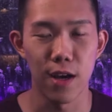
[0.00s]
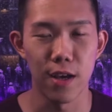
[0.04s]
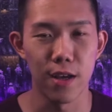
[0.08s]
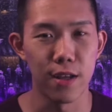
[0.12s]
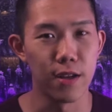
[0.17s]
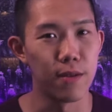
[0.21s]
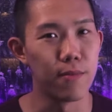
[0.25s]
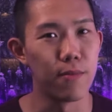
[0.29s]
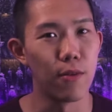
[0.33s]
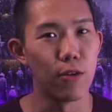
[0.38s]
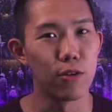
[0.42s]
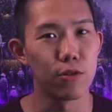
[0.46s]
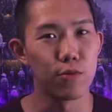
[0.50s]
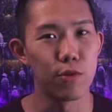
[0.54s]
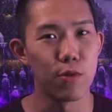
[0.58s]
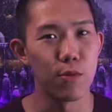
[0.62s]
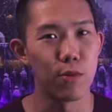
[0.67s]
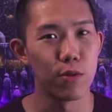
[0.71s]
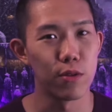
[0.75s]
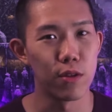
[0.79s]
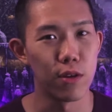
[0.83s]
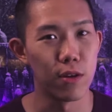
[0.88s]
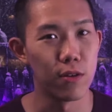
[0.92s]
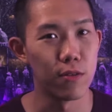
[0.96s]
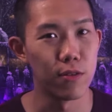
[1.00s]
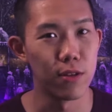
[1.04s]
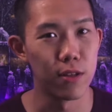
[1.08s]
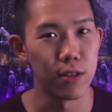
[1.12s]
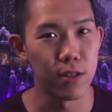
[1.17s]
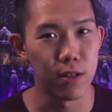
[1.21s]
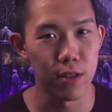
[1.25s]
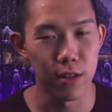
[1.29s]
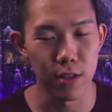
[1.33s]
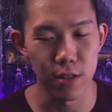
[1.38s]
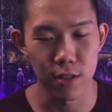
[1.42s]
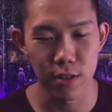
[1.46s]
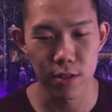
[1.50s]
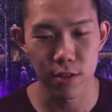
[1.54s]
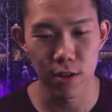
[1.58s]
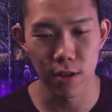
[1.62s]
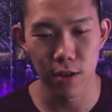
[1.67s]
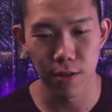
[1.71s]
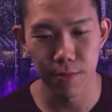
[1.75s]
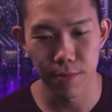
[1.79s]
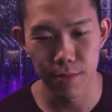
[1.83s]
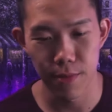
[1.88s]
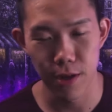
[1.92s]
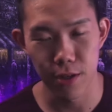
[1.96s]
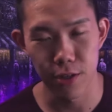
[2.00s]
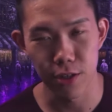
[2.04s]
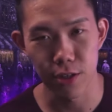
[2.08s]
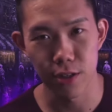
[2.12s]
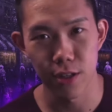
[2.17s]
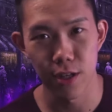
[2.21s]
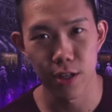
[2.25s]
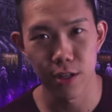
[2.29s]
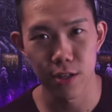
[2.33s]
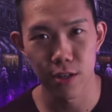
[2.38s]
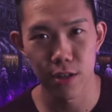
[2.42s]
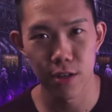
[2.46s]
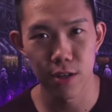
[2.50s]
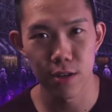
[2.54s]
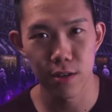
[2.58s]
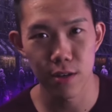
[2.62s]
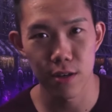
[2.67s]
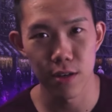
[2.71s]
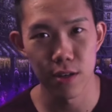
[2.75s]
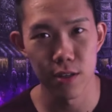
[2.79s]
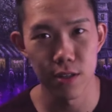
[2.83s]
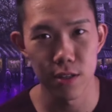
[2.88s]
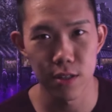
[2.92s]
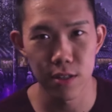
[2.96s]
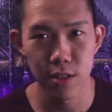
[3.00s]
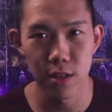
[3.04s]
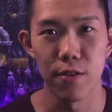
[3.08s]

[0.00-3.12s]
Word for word: And most people don't in install Magic Lantern because